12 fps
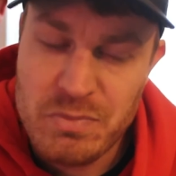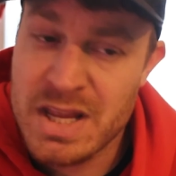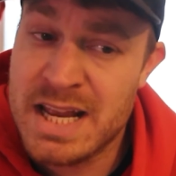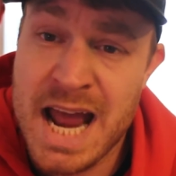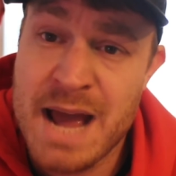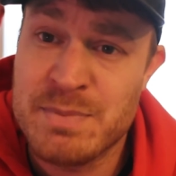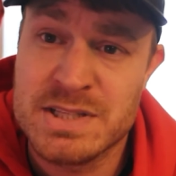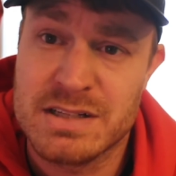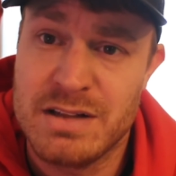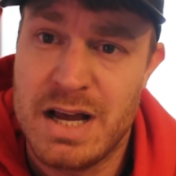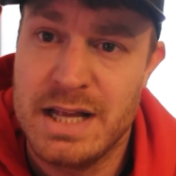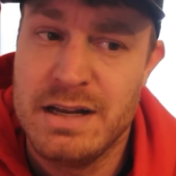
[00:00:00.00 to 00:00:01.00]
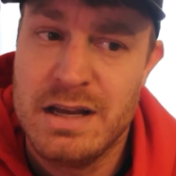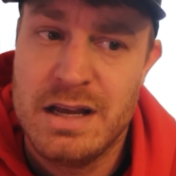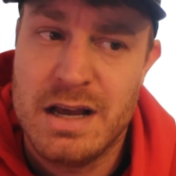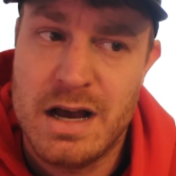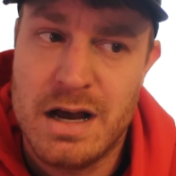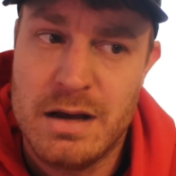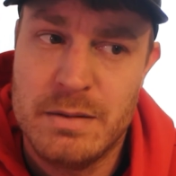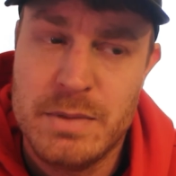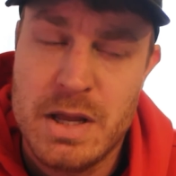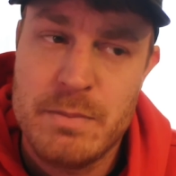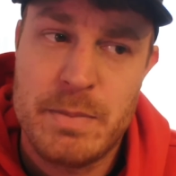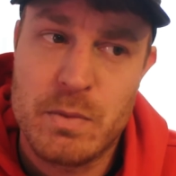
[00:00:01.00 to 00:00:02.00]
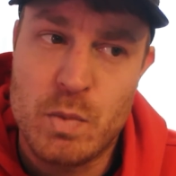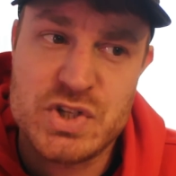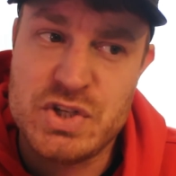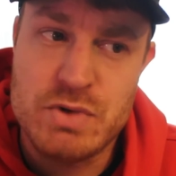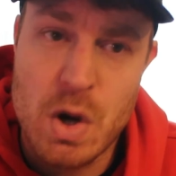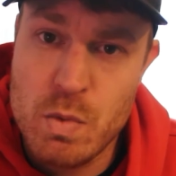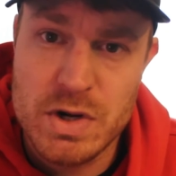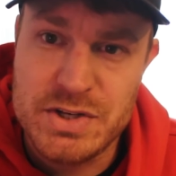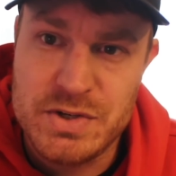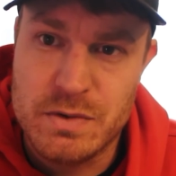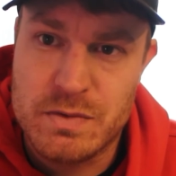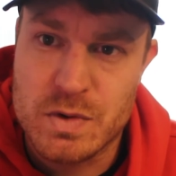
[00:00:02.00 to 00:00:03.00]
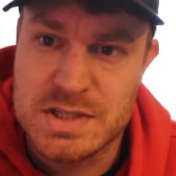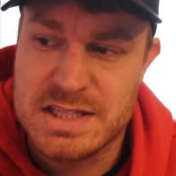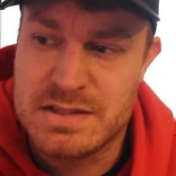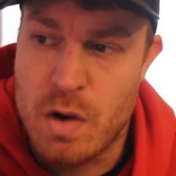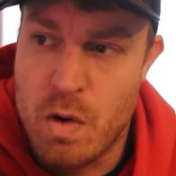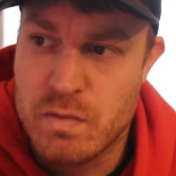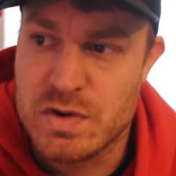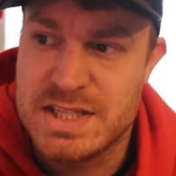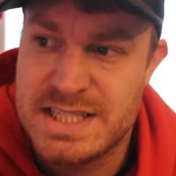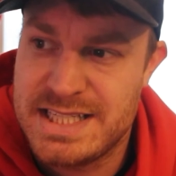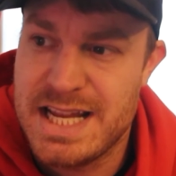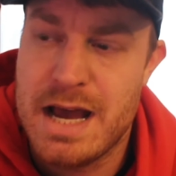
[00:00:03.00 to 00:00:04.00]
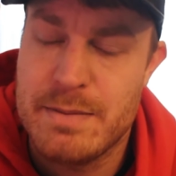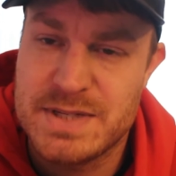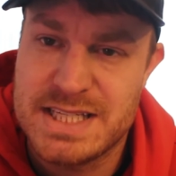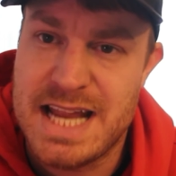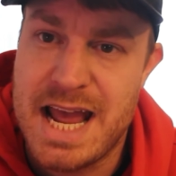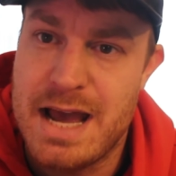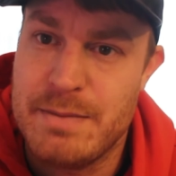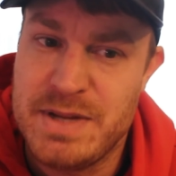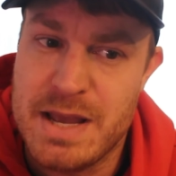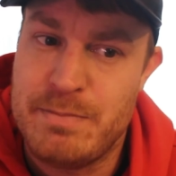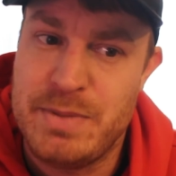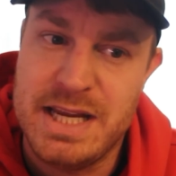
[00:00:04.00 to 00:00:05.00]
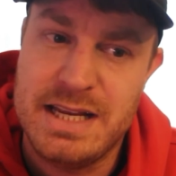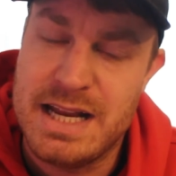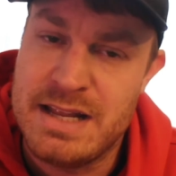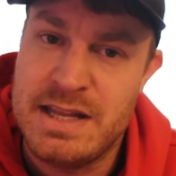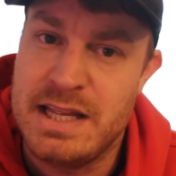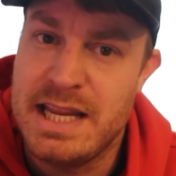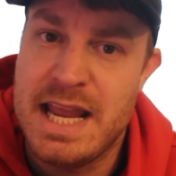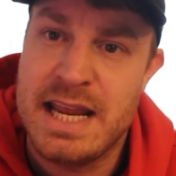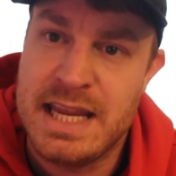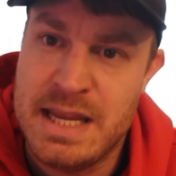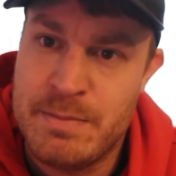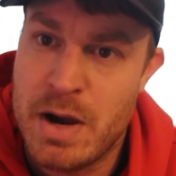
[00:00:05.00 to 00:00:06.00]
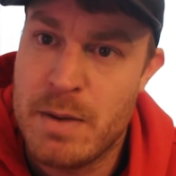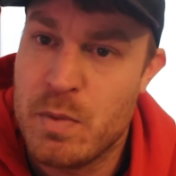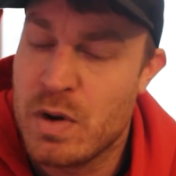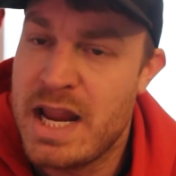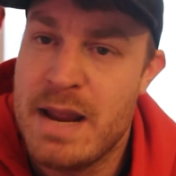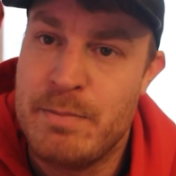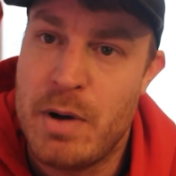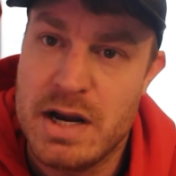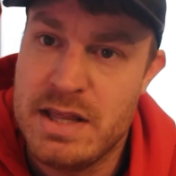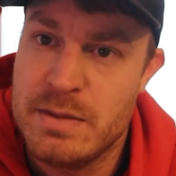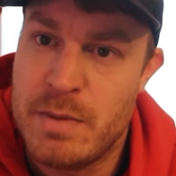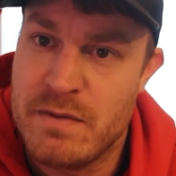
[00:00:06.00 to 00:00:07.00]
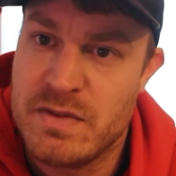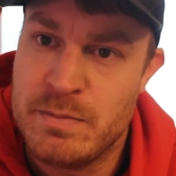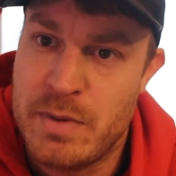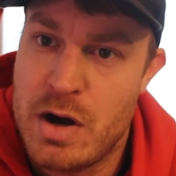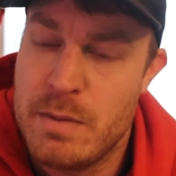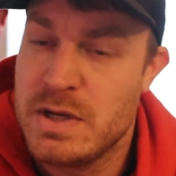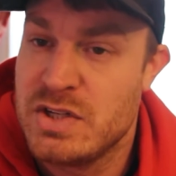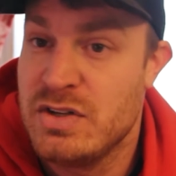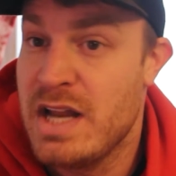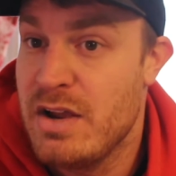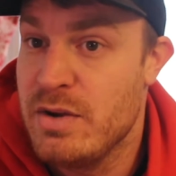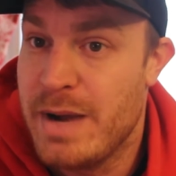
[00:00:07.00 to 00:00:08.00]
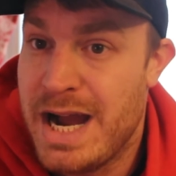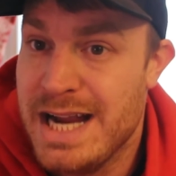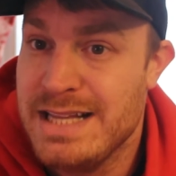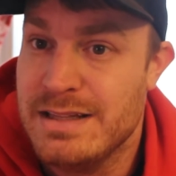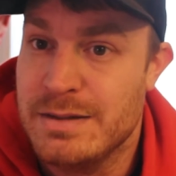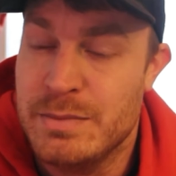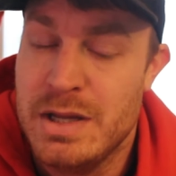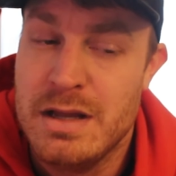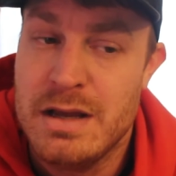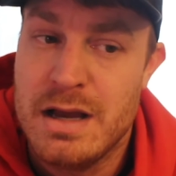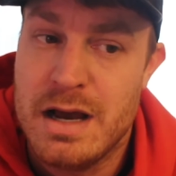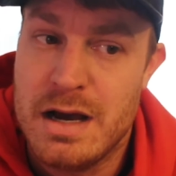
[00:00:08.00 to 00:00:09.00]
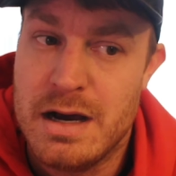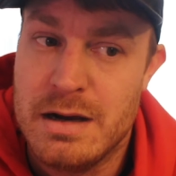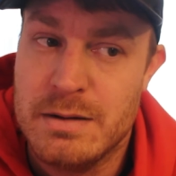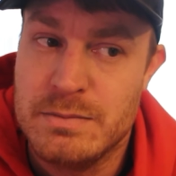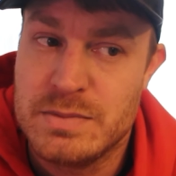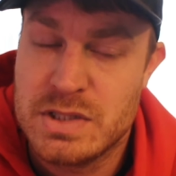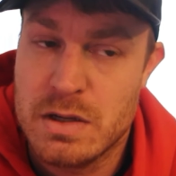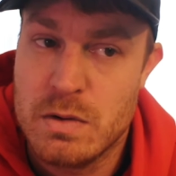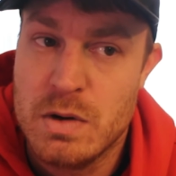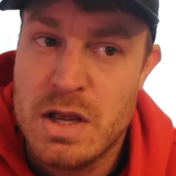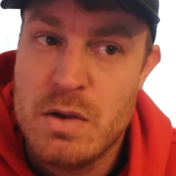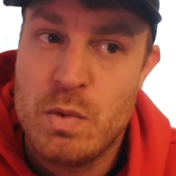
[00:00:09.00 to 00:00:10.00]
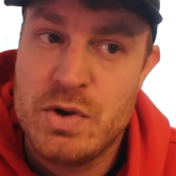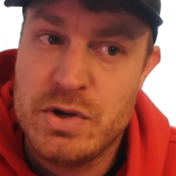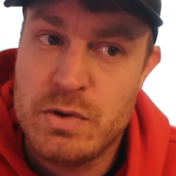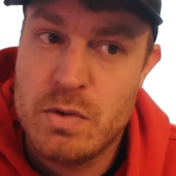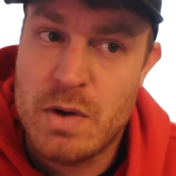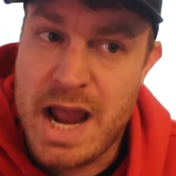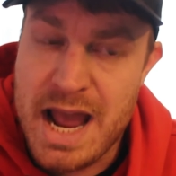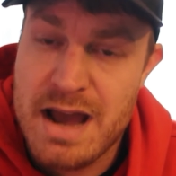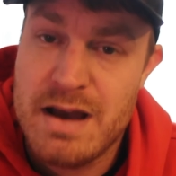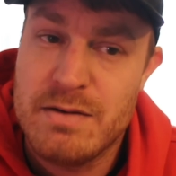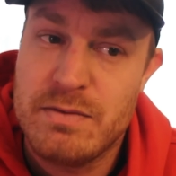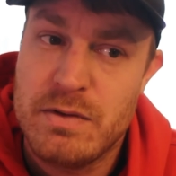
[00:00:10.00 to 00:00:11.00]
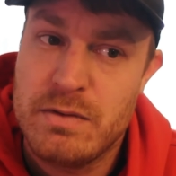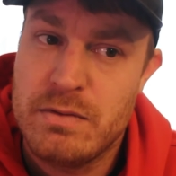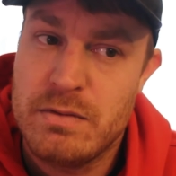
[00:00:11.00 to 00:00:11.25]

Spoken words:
It happens a lot. But what you don't want to do, of course, is overstep, stab, get beat, and they can't keep up or can't body them off the ball because you're behind them. So when you have